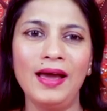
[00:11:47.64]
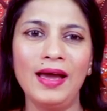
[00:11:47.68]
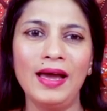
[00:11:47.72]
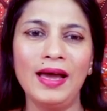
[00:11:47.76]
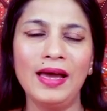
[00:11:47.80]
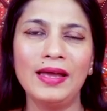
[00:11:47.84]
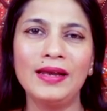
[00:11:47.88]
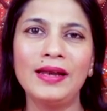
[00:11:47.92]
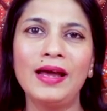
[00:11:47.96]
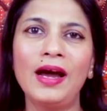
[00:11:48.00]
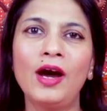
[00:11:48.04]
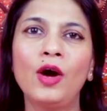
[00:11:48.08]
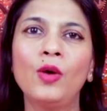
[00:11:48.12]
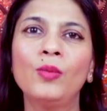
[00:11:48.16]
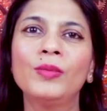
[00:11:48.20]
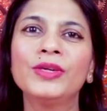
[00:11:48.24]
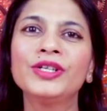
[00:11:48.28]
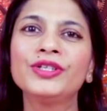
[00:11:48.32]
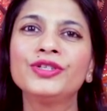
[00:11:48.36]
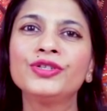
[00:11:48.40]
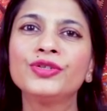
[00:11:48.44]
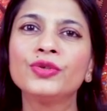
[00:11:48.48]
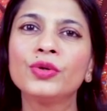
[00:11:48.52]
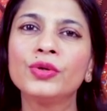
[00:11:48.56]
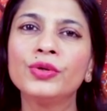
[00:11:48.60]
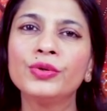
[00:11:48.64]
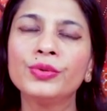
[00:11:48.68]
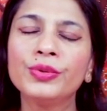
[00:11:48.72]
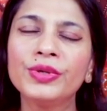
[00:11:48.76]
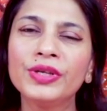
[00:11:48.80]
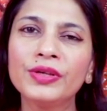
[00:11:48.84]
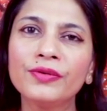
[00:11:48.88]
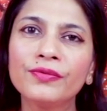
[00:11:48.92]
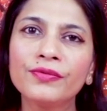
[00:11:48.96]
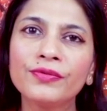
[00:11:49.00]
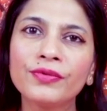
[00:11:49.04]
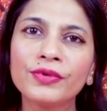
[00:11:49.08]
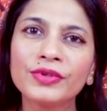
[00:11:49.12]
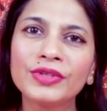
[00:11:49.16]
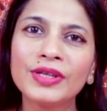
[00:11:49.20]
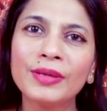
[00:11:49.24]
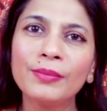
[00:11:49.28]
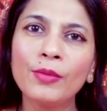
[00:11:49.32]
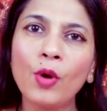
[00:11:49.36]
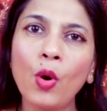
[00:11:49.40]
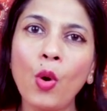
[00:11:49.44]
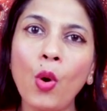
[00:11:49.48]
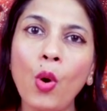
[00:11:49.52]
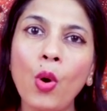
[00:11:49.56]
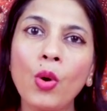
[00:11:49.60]
and how much you're doing for
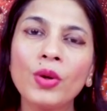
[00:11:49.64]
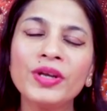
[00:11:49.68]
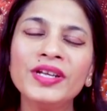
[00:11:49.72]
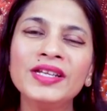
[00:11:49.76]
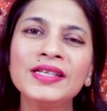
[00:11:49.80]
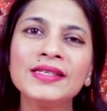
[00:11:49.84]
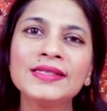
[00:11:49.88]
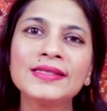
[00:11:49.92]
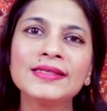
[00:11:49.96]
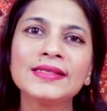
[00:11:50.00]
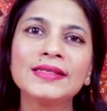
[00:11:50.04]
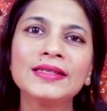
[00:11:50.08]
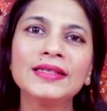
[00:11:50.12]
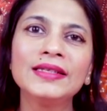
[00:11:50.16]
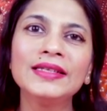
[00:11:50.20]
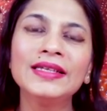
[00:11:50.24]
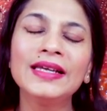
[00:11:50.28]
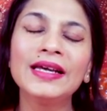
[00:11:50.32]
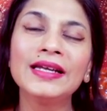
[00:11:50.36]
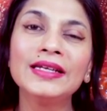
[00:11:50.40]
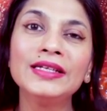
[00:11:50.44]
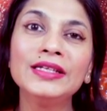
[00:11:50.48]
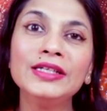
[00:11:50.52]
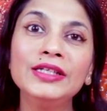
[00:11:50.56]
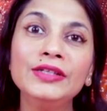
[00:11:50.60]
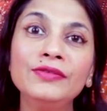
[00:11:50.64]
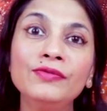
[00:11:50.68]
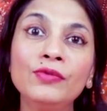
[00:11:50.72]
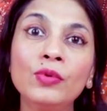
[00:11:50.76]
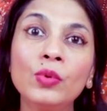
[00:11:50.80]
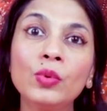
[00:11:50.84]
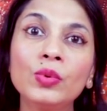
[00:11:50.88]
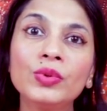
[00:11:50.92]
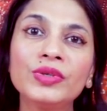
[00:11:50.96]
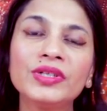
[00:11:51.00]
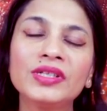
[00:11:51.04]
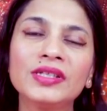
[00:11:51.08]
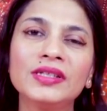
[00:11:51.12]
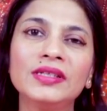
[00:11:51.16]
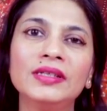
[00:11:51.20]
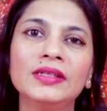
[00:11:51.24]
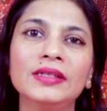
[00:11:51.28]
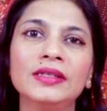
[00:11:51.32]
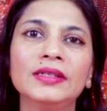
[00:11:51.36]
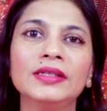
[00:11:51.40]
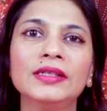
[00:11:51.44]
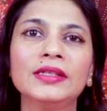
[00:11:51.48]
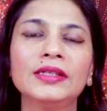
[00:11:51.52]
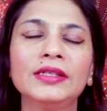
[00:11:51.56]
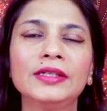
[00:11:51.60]
them honestly and
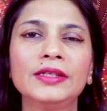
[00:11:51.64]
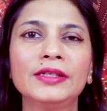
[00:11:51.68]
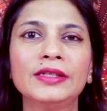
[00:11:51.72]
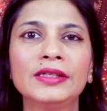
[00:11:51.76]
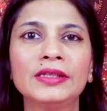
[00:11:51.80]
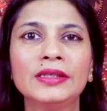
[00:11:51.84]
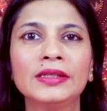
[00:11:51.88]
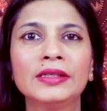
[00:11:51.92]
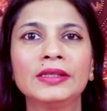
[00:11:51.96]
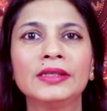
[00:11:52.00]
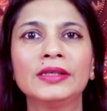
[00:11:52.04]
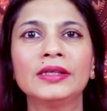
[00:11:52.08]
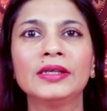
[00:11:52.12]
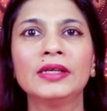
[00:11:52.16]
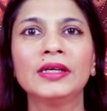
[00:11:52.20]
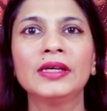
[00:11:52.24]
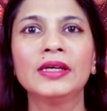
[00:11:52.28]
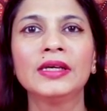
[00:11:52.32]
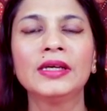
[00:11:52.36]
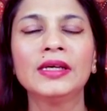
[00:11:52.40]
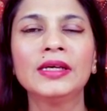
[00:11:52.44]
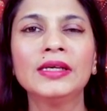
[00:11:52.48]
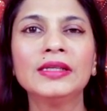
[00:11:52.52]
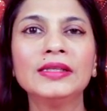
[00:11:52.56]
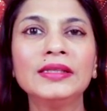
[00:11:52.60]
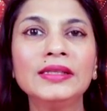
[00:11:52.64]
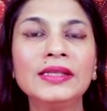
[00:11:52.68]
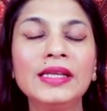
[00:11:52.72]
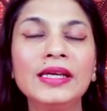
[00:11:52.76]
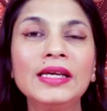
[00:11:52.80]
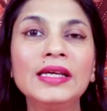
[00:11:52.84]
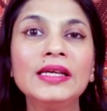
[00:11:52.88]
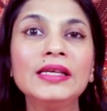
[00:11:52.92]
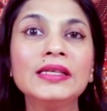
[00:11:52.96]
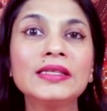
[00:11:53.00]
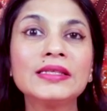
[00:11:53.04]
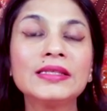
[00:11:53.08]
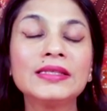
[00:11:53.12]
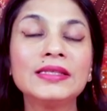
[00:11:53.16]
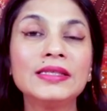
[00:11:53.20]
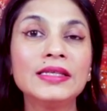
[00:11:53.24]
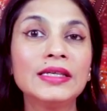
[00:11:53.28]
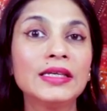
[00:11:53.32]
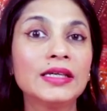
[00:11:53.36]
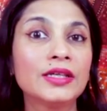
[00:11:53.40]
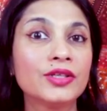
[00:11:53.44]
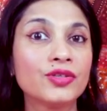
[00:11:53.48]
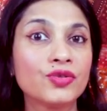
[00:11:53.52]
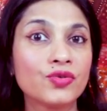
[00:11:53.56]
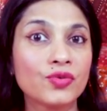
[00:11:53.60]
devotedly. They
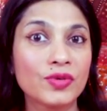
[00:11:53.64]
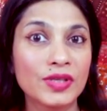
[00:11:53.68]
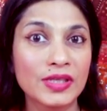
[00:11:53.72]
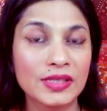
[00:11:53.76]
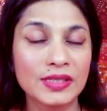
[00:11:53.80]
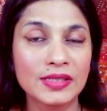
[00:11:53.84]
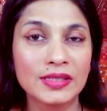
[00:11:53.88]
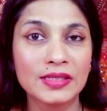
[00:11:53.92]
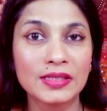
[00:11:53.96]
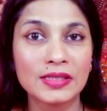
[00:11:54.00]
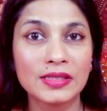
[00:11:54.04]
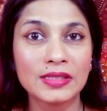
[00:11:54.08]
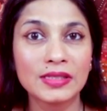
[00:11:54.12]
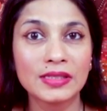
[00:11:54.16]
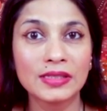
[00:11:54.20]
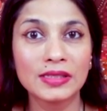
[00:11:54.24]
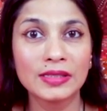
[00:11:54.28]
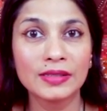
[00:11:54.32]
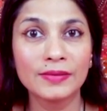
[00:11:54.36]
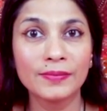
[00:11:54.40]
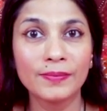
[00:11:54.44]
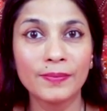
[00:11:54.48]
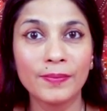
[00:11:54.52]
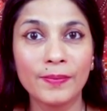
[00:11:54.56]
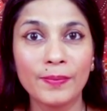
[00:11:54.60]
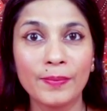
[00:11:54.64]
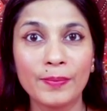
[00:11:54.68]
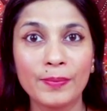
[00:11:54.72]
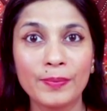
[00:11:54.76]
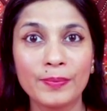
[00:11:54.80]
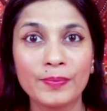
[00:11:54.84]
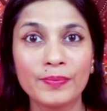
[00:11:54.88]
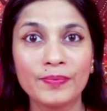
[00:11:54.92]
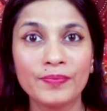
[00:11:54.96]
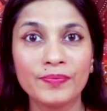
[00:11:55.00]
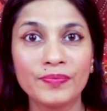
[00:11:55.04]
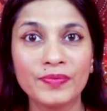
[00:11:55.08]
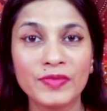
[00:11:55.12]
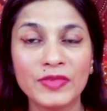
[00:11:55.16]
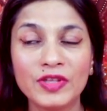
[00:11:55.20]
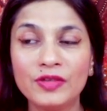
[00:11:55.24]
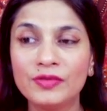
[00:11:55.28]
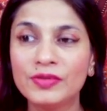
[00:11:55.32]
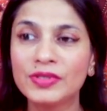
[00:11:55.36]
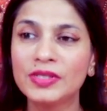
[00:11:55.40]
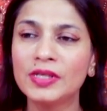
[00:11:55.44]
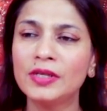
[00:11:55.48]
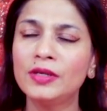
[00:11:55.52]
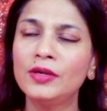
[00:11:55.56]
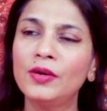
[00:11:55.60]
seek trust. You
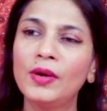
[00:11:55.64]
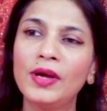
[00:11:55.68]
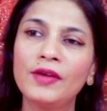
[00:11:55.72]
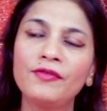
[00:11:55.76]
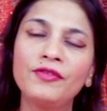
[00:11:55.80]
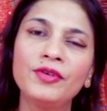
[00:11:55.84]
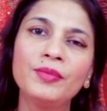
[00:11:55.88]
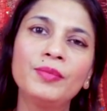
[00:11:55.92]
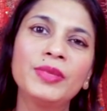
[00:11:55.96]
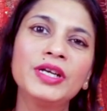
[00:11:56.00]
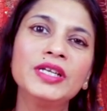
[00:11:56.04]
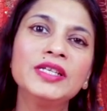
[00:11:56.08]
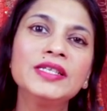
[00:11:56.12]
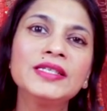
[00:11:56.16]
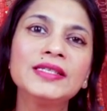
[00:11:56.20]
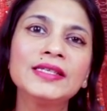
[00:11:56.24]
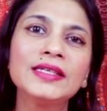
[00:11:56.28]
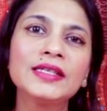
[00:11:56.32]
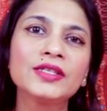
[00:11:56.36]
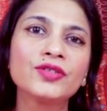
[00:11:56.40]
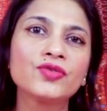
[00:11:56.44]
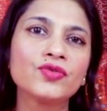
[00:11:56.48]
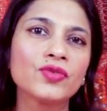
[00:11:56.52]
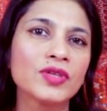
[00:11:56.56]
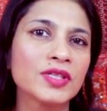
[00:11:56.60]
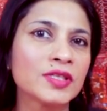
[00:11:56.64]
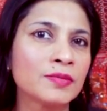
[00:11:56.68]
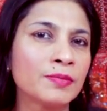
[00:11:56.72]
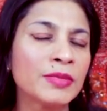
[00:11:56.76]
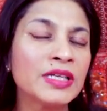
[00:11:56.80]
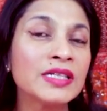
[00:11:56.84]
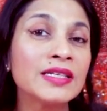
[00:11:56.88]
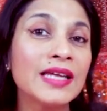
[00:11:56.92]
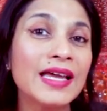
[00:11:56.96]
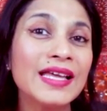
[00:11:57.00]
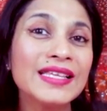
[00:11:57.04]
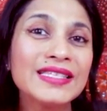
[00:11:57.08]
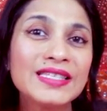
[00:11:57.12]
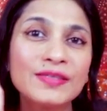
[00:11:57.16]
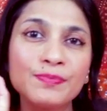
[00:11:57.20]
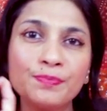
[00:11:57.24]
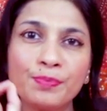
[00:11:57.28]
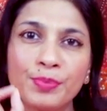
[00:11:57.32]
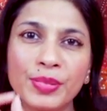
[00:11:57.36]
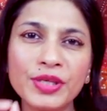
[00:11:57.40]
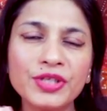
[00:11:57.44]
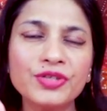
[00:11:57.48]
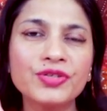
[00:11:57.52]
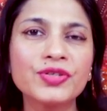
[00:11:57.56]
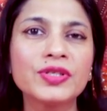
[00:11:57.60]
say everybody seeks trust, but
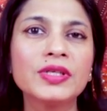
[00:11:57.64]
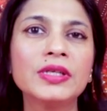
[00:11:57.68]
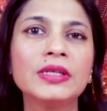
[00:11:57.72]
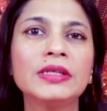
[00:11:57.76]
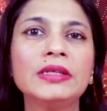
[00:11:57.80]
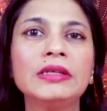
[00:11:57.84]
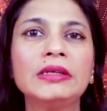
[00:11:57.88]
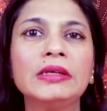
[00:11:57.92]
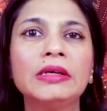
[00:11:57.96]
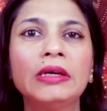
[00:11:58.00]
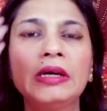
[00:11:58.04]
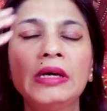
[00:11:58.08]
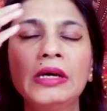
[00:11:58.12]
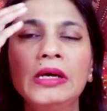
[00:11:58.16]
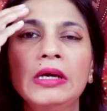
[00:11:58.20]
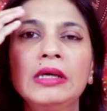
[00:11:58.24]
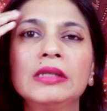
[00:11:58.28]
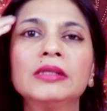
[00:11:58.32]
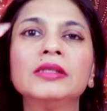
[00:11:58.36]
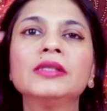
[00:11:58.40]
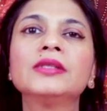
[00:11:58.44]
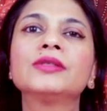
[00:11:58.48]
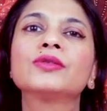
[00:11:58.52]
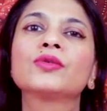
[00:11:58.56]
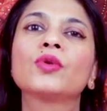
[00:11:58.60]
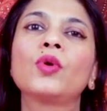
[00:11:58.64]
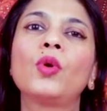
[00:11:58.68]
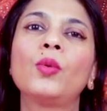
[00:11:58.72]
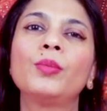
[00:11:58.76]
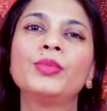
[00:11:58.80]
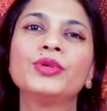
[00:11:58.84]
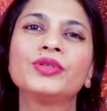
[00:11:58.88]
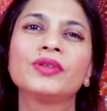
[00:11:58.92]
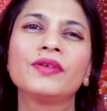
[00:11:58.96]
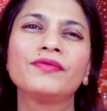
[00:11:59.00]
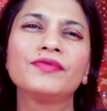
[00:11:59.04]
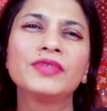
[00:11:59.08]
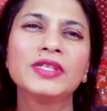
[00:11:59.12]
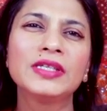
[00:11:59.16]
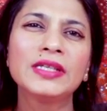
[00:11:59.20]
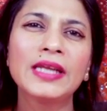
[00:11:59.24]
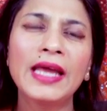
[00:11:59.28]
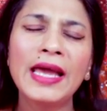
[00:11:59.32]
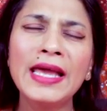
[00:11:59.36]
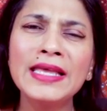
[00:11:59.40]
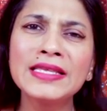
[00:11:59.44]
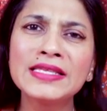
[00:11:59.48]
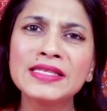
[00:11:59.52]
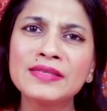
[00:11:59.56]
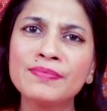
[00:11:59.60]
especially the Scorpios I've seen,
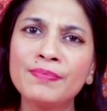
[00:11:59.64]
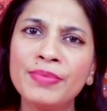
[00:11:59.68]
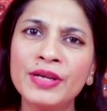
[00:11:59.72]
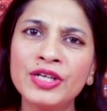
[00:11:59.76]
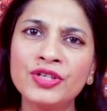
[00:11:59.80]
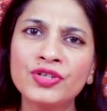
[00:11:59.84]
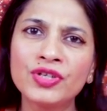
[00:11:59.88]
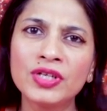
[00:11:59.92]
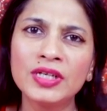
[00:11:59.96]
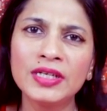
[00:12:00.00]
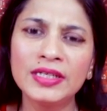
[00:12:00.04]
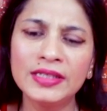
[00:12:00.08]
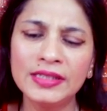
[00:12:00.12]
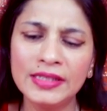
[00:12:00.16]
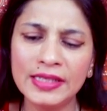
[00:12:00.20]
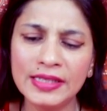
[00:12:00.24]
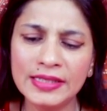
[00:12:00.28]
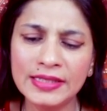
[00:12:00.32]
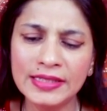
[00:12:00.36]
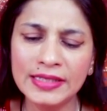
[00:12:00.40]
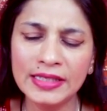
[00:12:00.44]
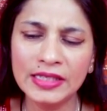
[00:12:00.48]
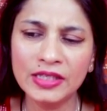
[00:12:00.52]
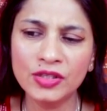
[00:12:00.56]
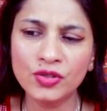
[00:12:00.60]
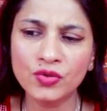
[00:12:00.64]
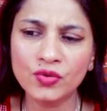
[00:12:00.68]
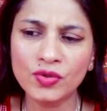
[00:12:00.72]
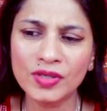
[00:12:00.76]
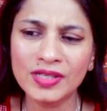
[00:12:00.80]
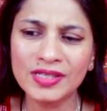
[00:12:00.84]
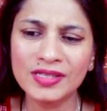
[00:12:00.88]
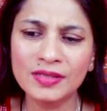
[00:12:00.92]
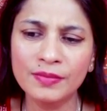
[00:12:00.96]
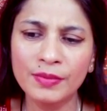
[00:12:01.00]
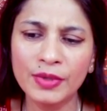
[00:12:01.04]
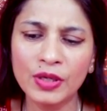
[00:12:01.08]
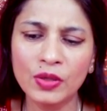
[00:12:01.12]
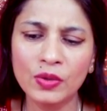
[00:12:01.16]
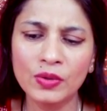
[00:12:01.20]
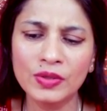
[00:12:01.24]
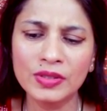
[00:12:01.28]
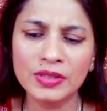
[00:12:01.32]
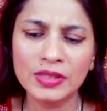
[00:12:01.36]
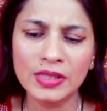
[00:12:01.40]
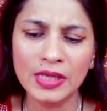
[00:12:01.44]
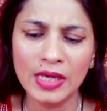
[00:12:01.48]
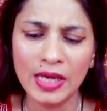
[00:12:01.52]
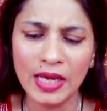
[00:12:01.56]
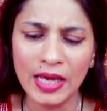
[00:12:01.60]
especially they seek trust
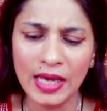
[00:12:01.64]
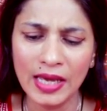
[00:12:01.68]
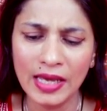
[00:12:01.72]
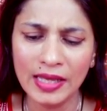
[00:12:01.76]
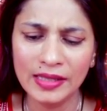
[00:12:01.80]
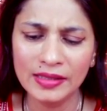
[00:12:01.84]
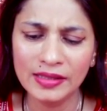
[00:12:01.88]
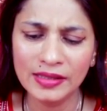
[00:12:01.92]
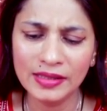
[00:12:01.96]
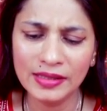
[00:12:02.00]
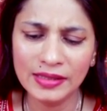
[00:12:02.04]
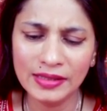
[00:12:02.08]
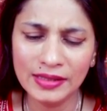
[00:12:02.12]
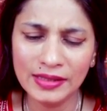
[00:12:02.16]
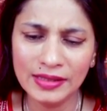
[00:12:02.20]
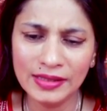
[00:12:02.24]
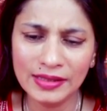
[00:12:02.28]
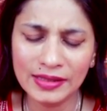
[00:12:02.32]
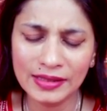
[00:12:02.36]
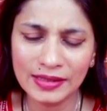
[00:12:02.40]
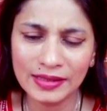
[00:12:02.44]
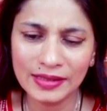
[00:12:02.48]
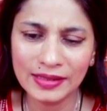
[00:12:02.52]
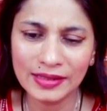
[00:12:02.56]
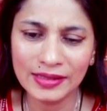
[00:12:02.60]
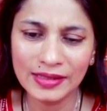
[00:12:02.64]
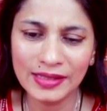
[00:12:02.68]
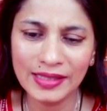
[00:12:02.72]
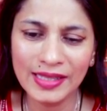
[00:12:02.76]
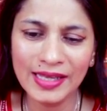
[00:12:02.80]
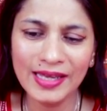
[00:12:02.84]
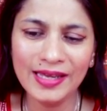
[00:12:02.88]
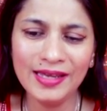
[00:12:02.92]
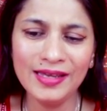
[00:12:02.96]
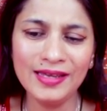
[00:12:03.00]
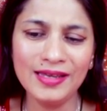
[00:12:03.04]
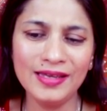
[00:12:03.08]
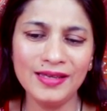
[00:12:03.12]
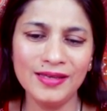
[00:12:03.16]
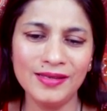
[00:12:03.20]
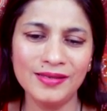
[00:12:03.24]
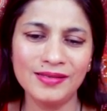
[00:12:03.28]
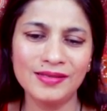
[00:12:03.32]
because they